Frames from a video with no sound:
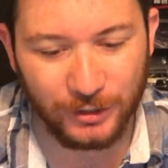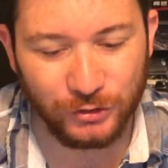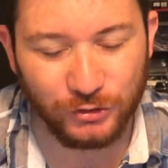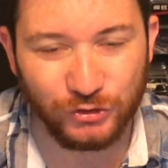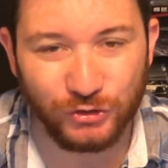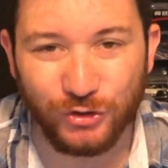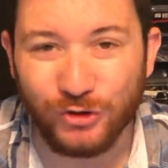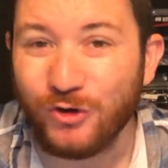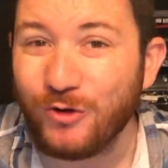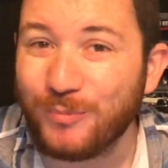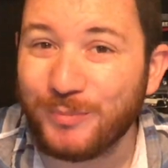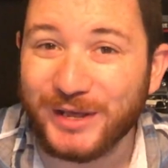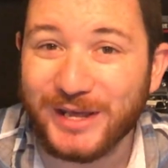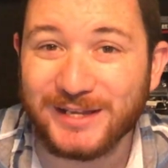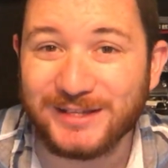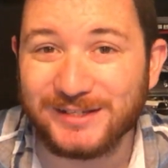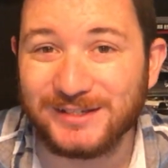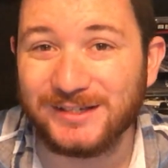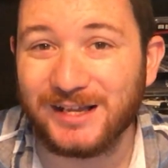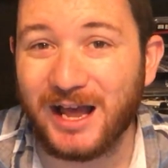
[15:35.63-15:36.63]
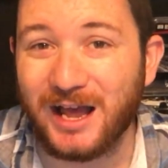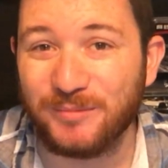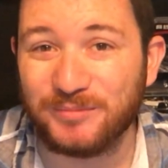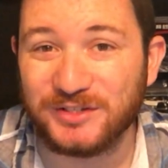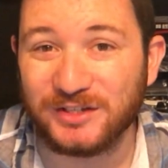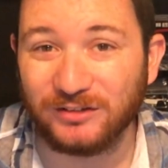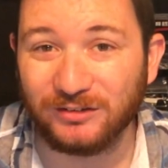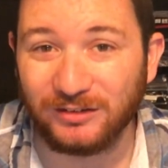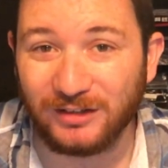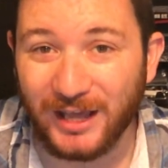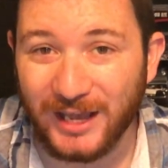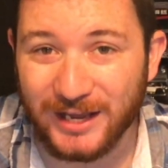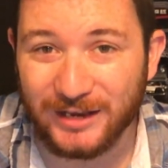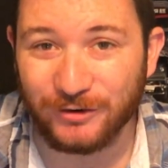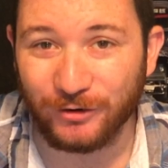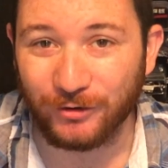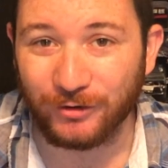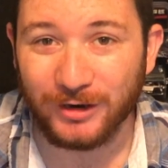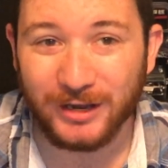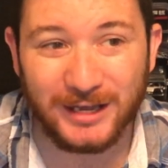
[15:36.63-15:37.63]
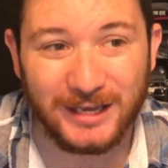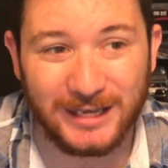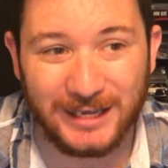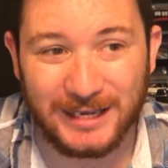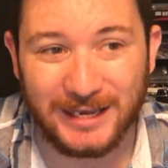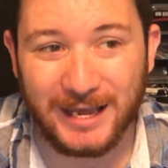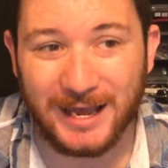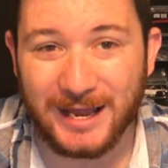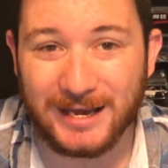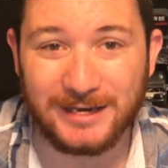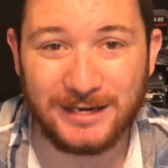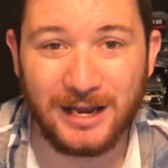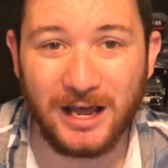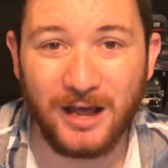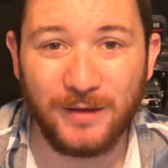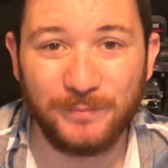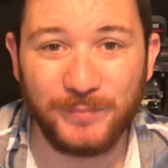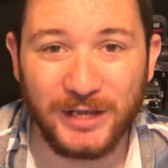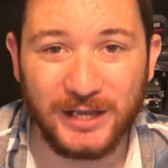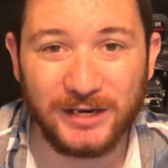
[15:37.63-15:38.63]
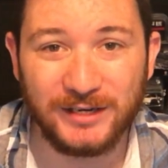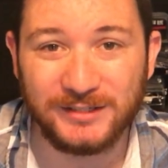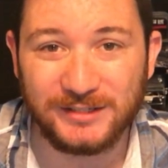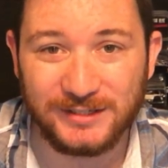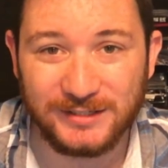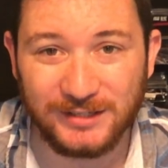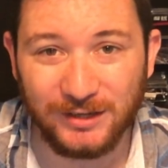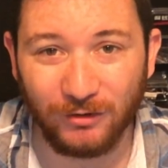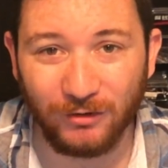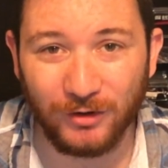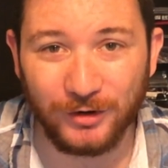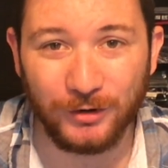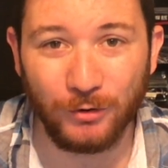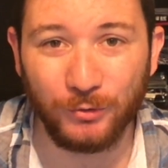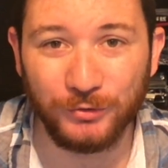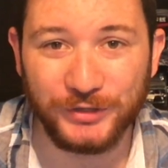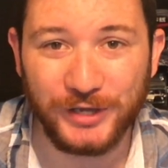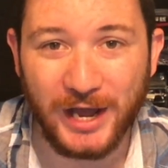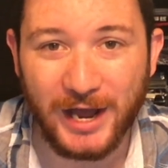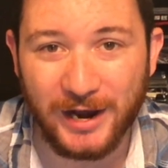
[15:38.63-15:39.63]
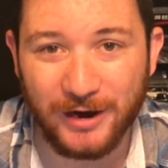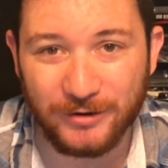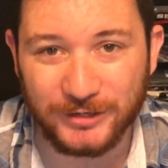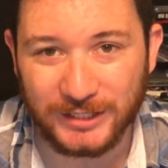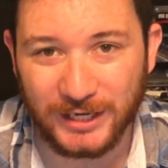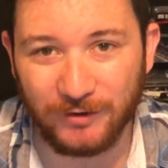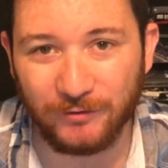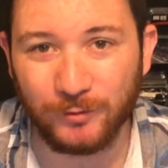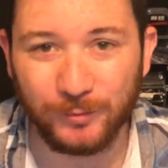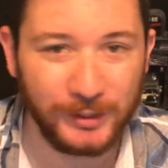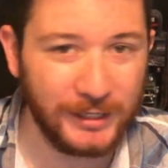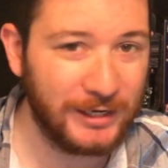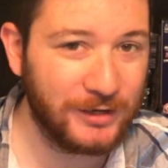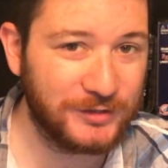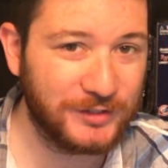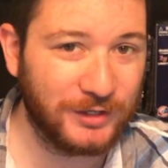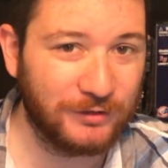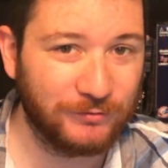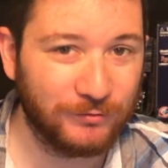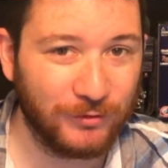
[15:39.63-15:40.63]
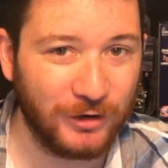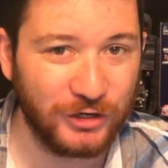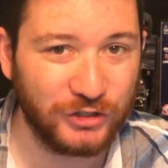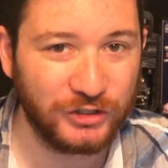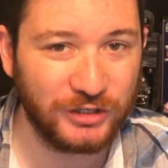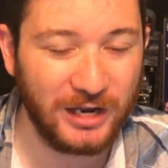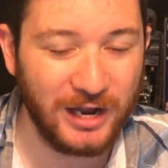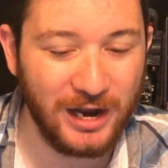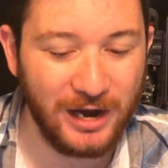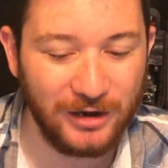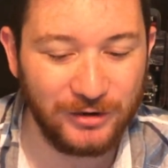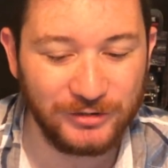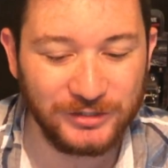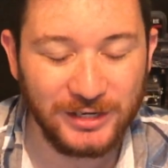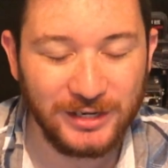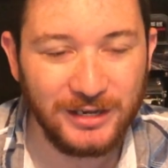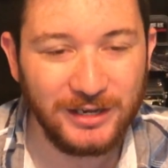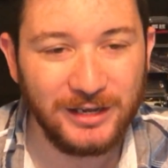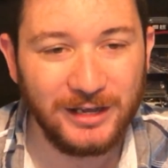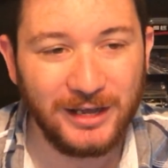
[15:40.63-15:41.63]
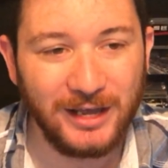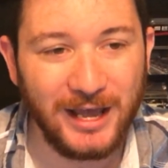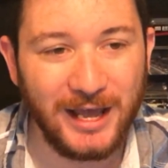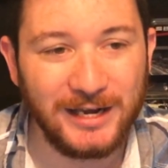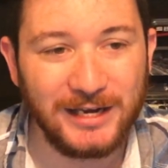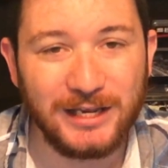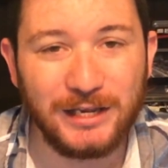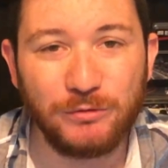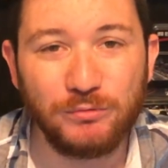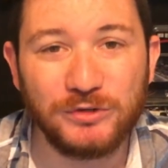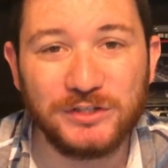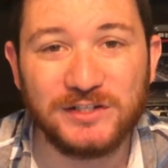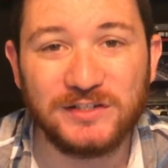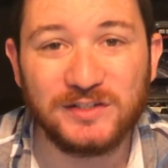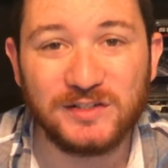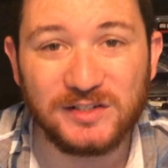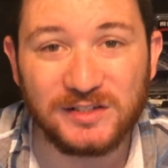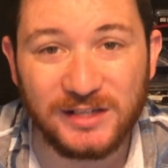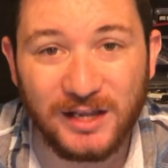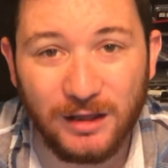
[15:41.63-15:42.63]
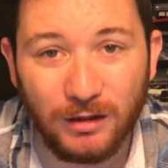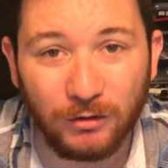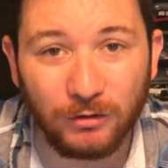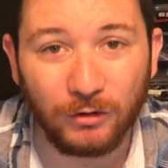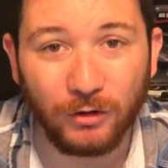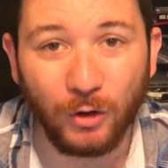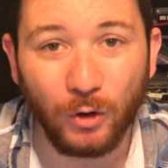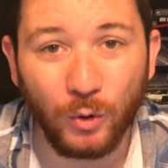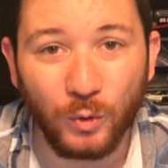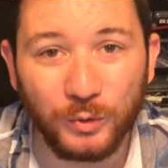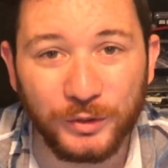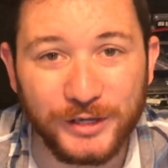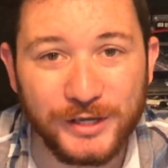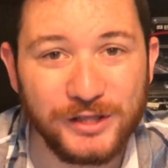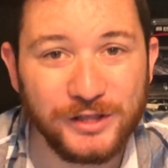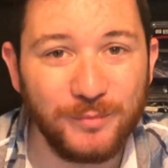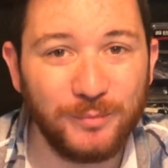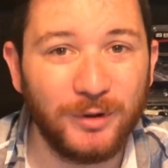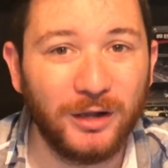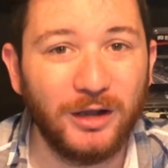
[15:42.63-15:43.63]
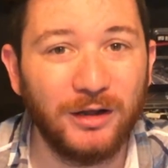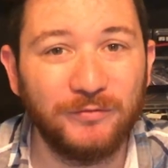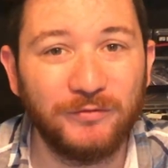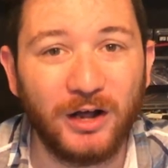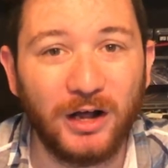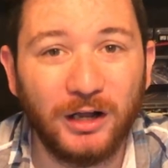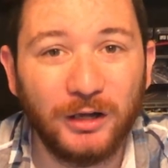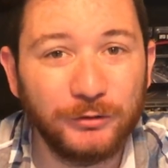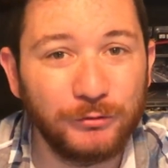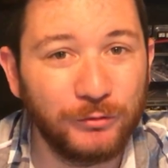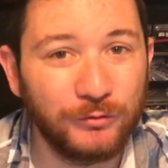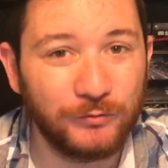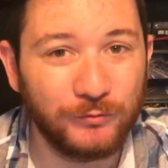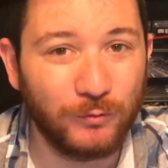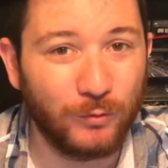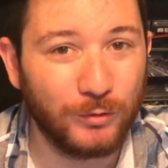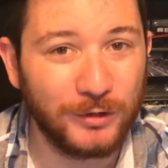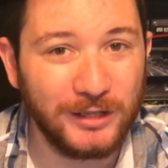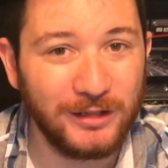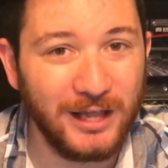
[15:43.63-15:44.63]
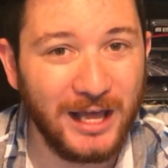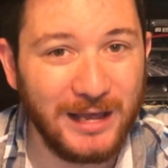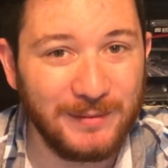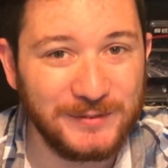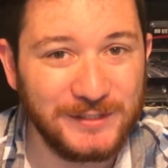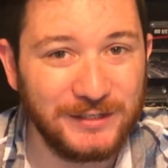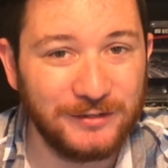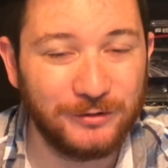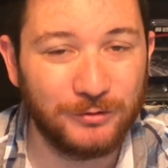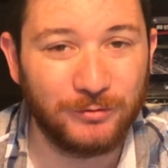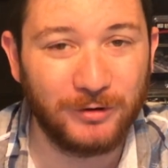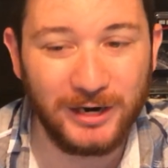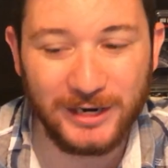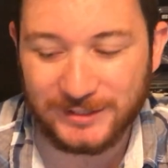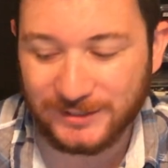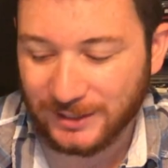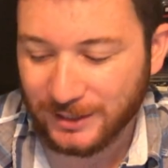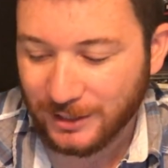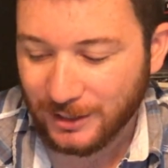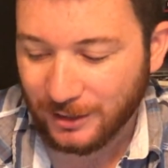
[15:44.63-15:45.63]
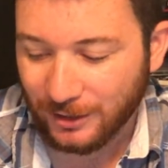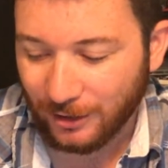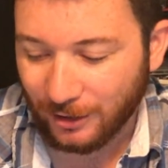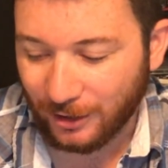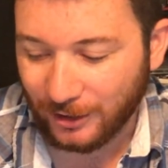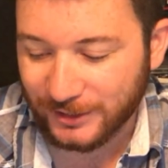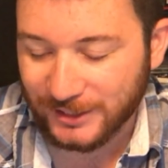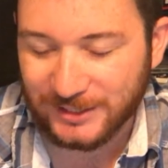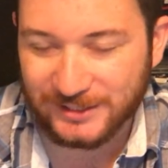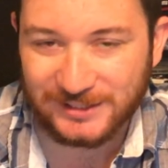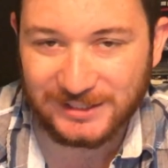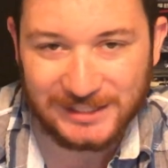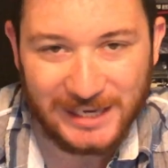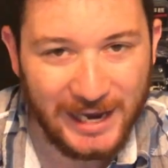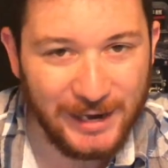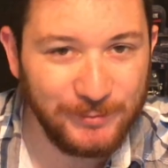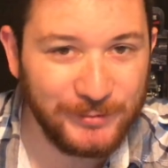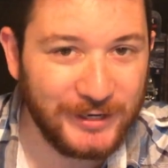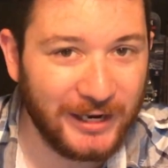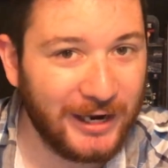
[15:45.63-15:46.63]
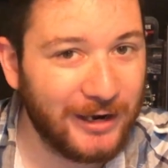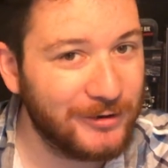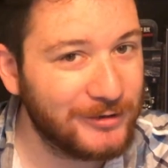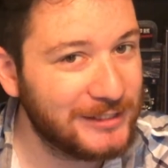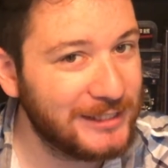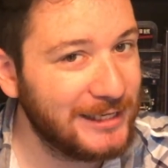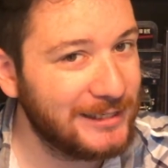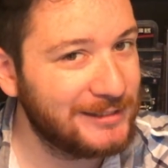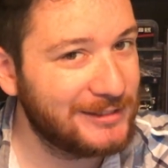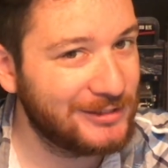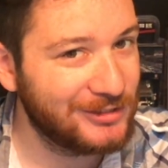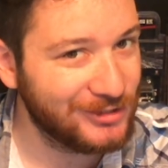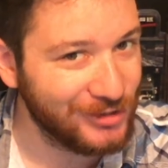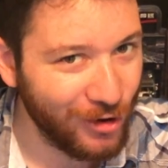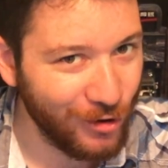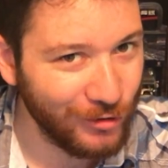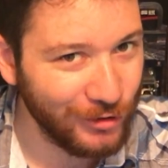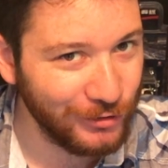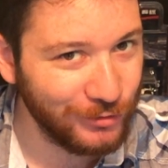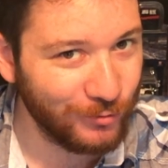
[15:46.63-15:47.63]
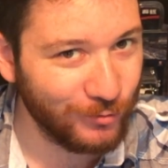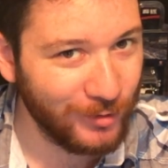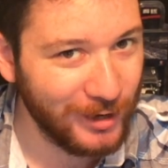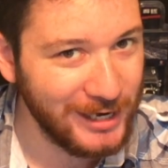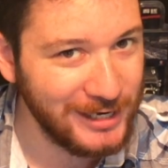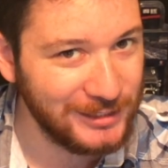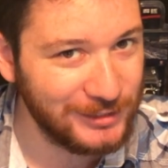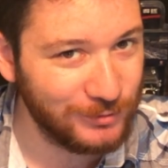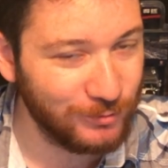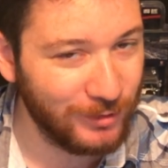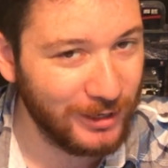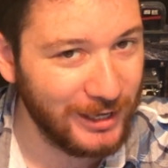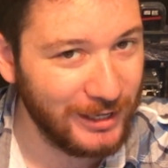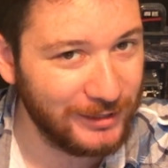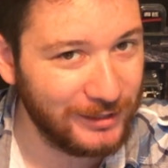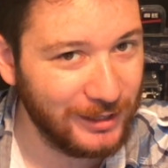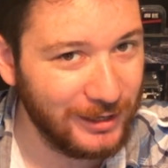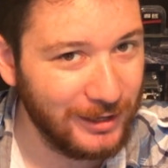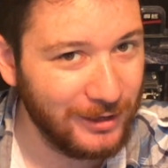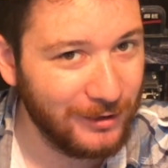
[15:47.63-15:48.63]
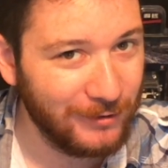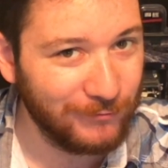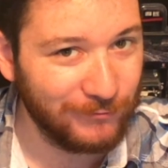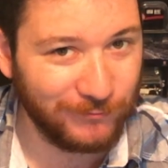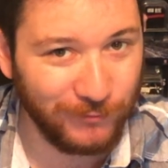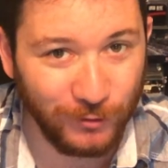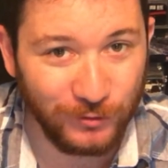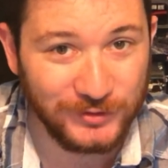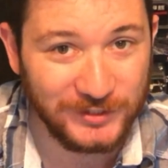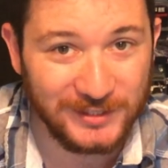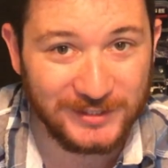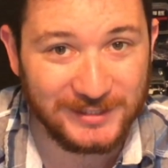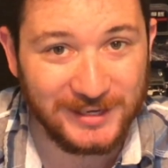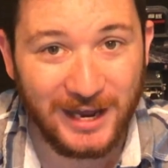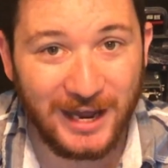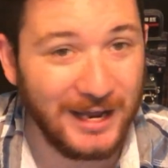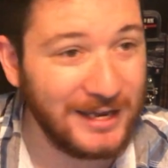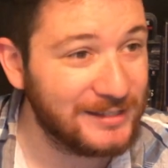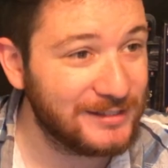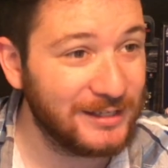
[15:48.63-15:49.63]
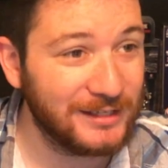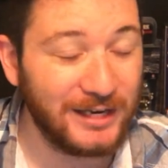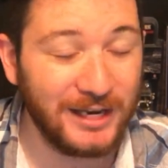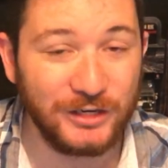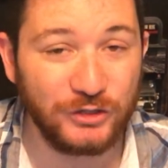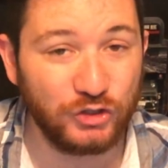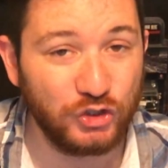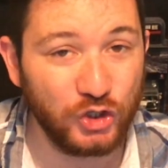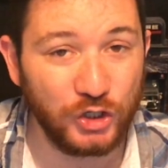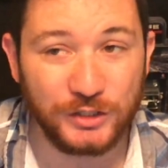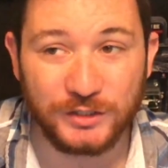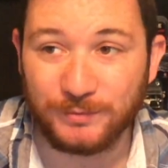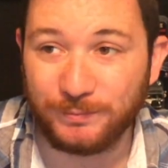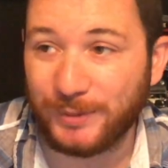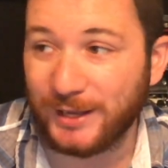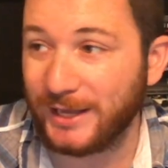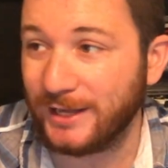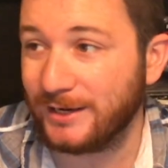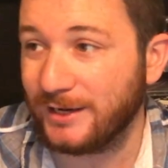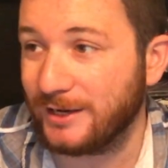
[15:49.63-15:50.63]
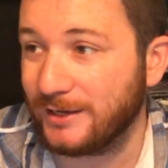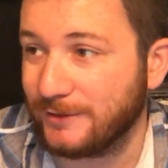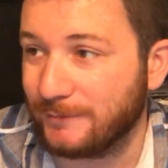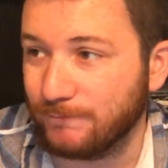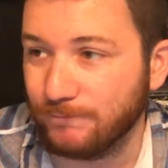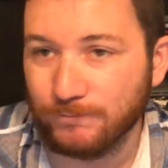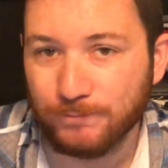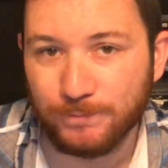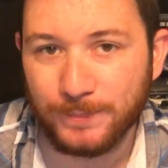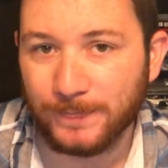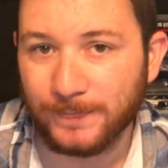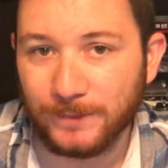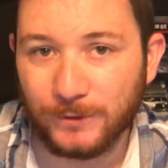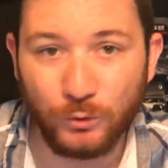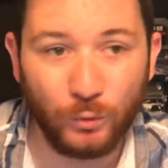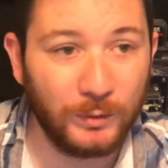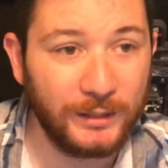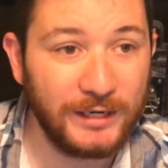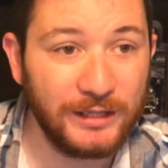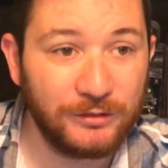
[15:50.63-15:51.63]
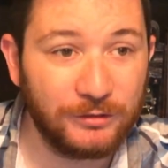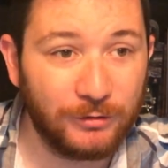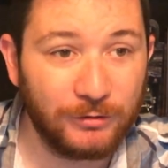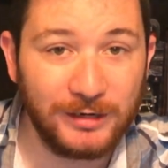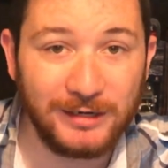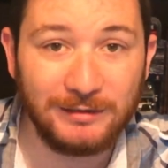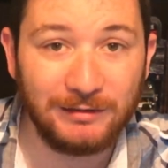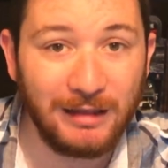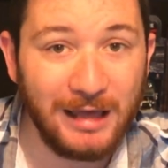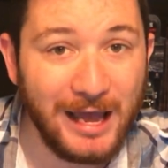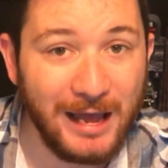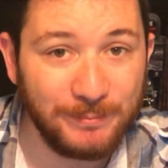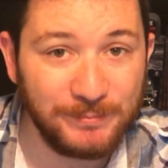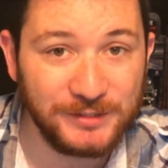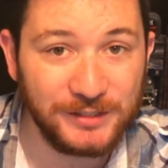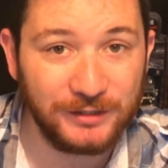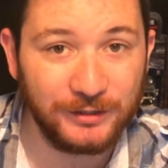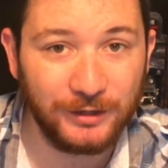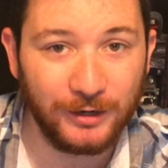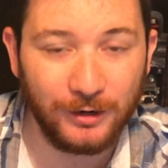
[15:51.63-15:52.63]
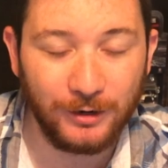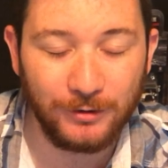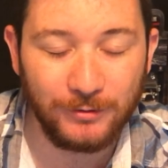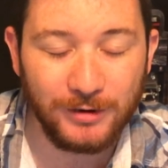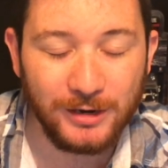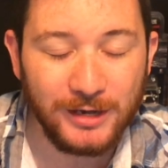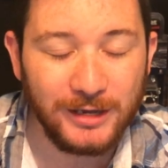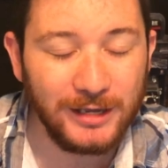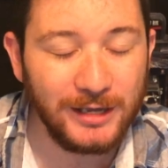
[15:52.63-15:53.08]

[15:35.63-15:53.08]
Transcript: 2 pit stops later, he had not pitted, still on old tires, everybody else on fresh tires, and he was still holding them off 140 laps into the race on his same tires he had started the race with versus guys that had just pitted 20, 30 laps ago.